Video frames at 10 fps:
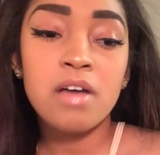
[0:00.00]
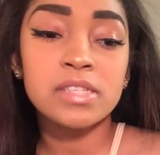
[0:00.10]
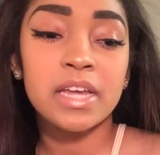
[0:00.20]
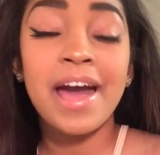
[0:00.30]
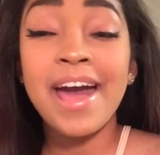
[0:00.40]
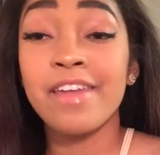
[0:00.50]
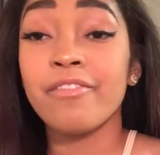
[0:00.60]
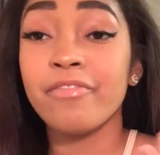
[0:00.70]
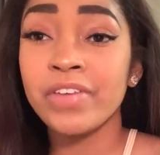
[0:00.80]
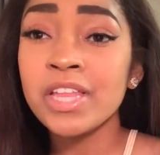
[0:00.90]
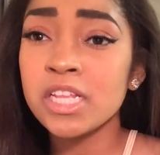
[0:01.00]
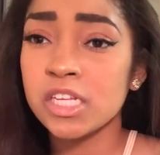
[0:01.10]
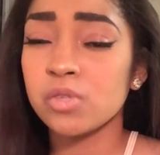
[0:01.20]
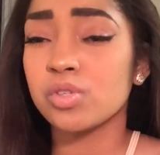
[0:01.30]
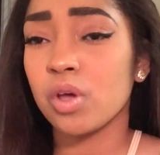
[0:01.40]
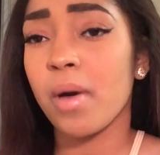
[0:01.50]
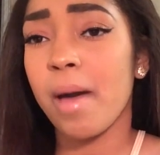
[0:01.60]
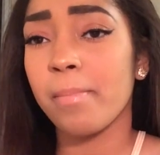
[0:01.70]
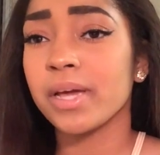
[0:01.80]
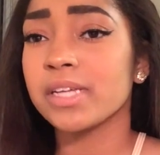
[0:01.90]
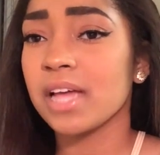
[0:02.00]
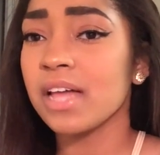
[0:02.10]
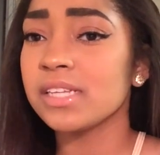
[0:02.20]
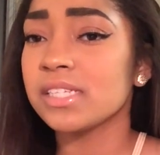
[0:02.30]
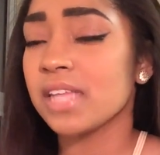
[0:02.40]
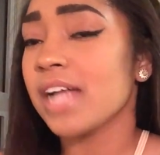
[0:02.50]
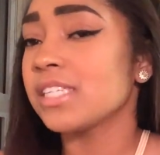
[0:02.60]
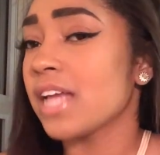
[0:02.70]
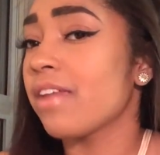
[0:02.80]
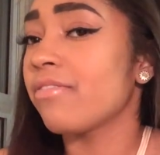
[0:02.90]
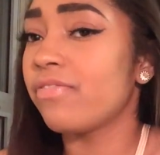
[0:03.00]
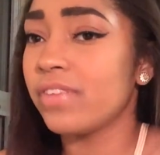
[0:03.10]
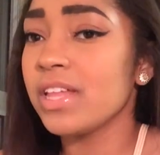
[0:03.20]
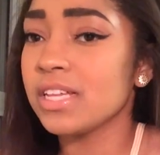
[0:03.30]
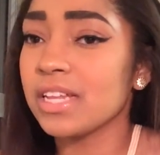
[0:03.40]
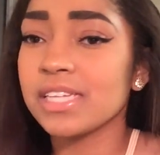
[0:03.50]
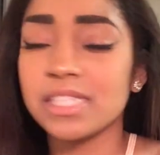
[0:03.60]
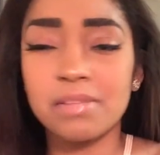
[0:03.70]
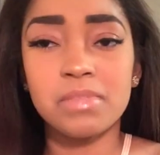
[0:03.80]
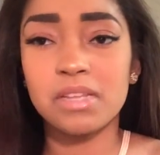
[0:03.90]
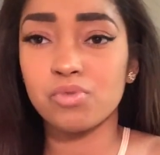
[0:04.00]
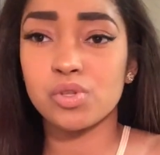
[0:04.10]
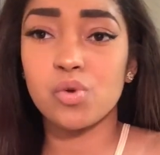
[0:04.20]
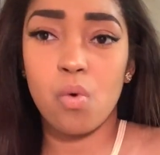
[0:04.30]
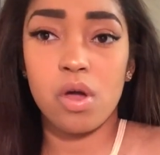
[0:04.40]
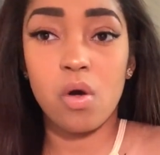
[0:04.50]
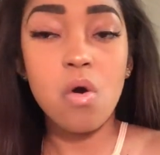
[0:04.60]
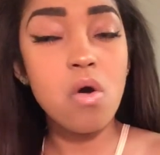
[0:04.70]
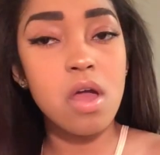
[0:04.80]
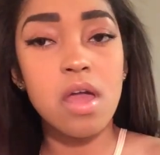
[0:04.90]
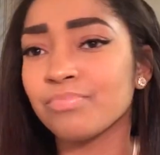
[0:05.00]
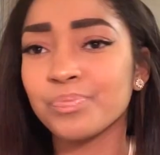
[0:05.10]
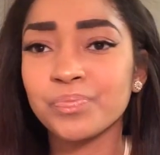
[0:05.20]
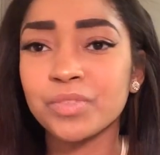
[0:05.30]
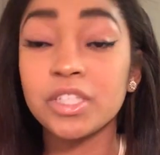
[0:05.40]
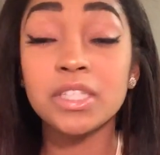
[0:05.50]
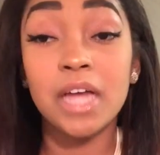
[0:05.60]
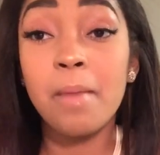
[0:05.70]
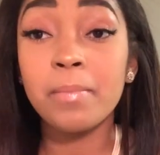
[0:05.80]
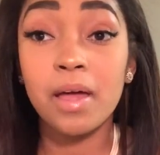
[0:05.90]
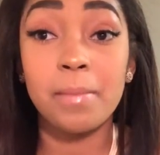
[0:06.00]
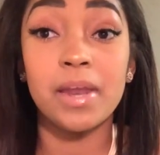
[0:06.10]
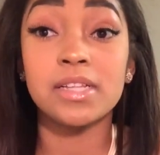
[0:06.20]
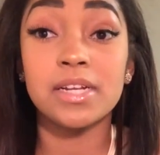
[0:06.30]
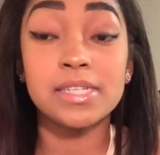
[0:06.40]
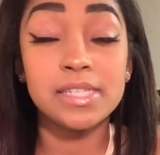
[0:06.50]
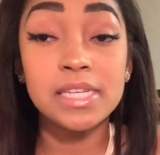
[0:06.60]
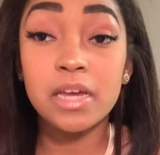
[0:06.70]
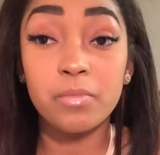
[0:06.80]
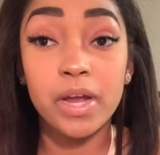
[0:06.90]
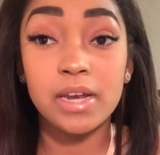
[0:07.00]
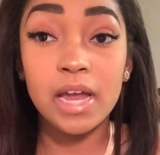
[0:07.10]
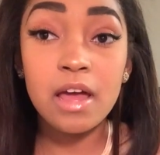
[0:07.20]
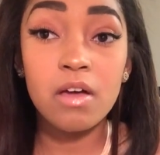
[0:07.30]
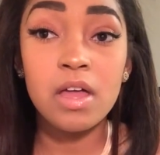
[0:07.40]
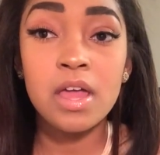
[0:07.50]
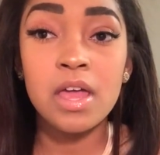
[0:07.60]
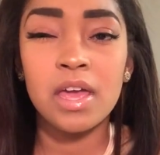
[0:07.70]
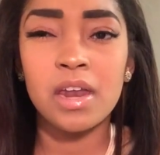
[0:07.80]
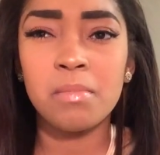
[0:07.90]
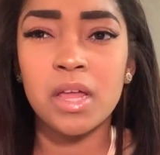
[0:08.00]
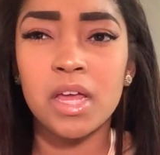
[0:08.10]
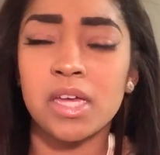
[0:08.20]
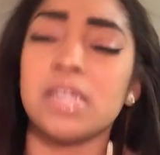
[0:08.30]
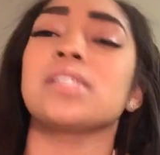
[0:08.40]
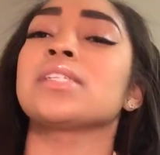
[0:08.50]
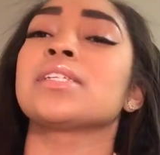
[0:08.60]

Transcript: was like, I had a feeling this was gonna happen, because I just had a feeling like something was going on. She's like, I'm coming out there to see him right now. And I'm like,